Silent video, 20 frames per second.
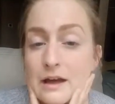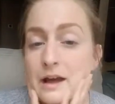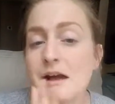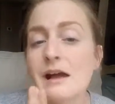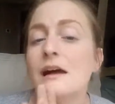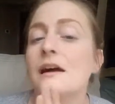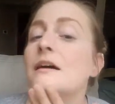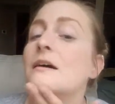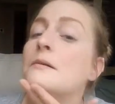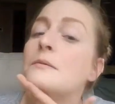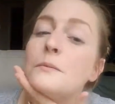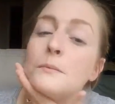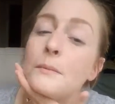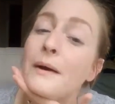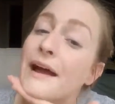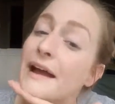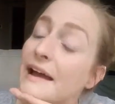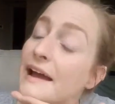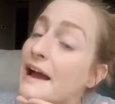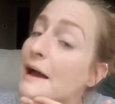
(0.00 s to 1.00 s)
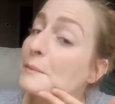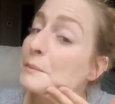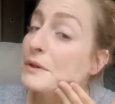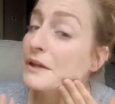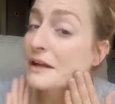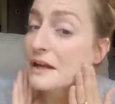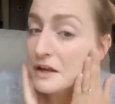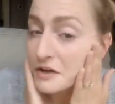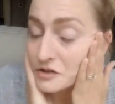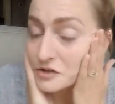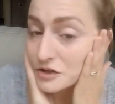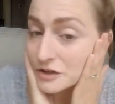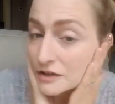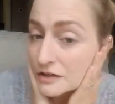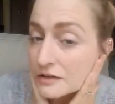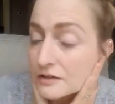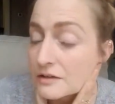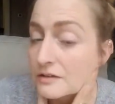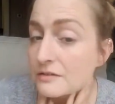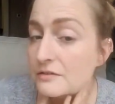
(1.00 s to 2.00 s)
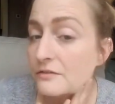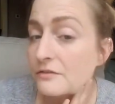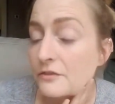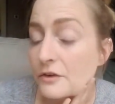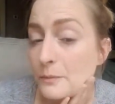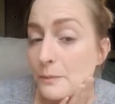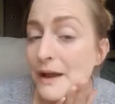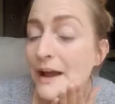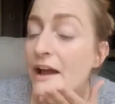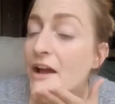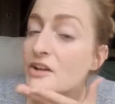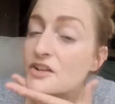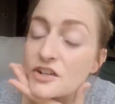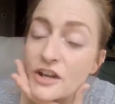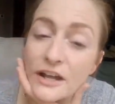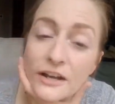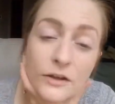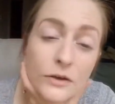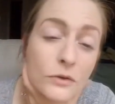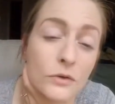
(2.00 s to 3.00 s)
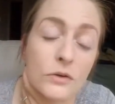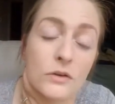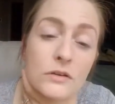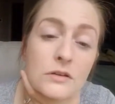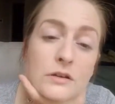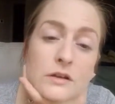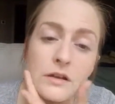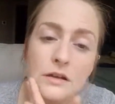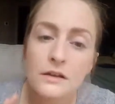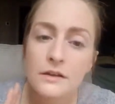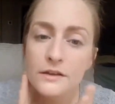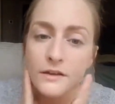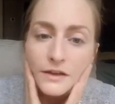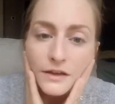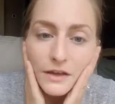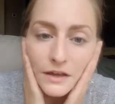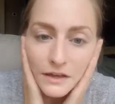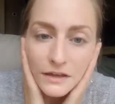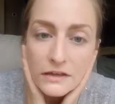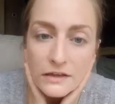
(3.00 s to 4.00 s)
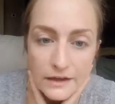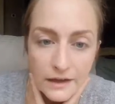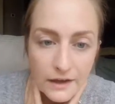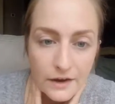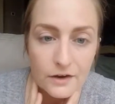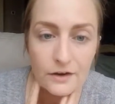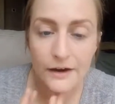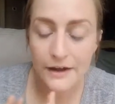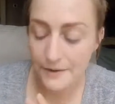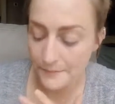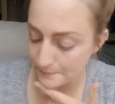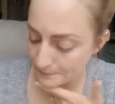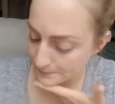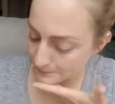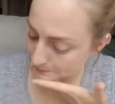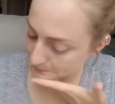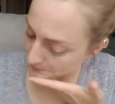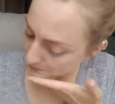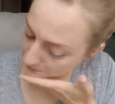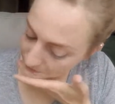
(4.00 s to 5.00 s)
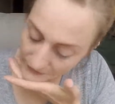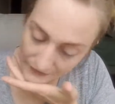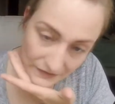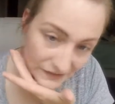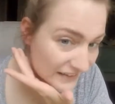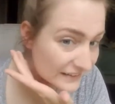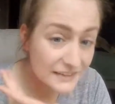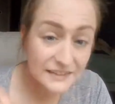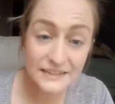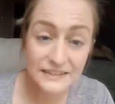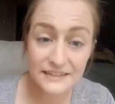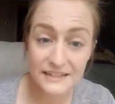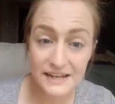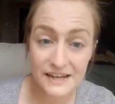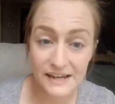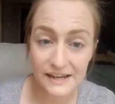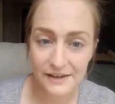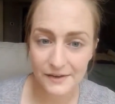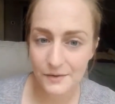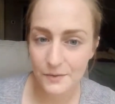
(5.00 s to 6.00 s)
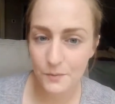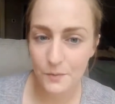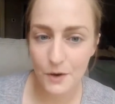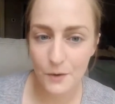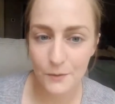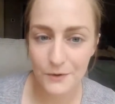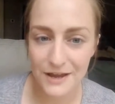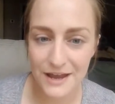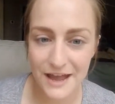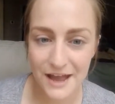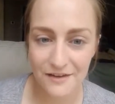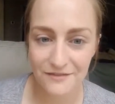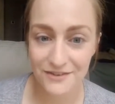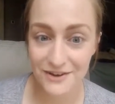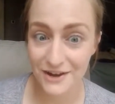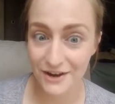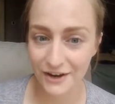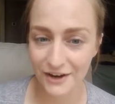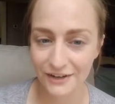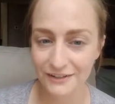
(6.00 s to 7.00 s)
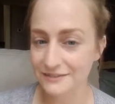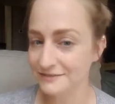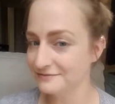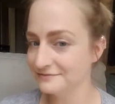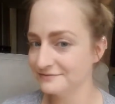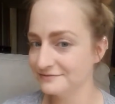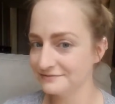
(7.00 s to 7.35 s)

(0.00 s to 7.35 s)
my application for my eyeshadow. All right, let's see what we have here.